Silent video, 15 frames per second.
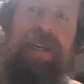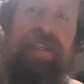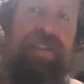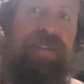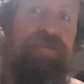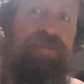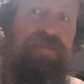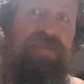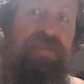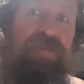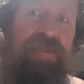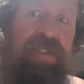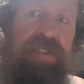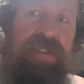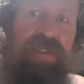And
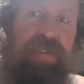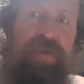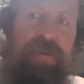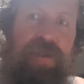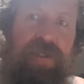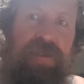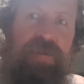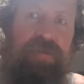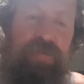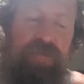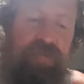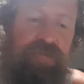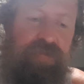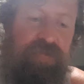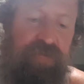this is what
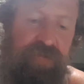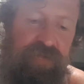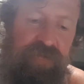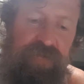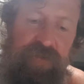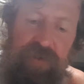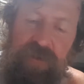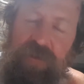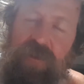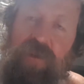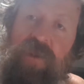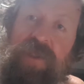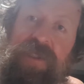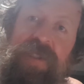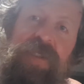
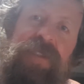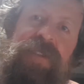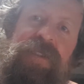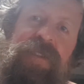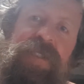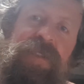horses